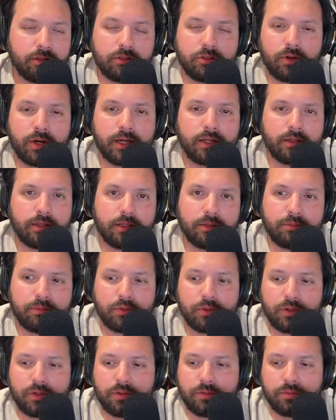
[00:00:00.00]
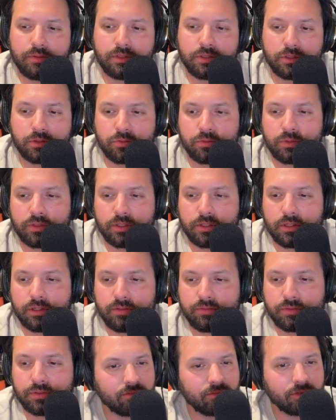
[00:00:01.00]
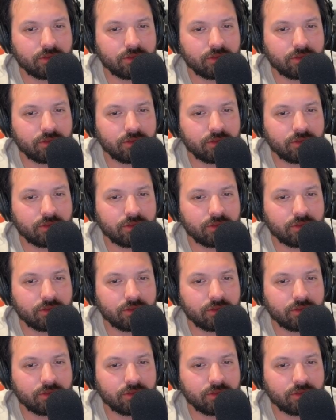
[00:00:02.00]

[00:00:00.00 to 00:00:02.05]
directly import, which is really helpful.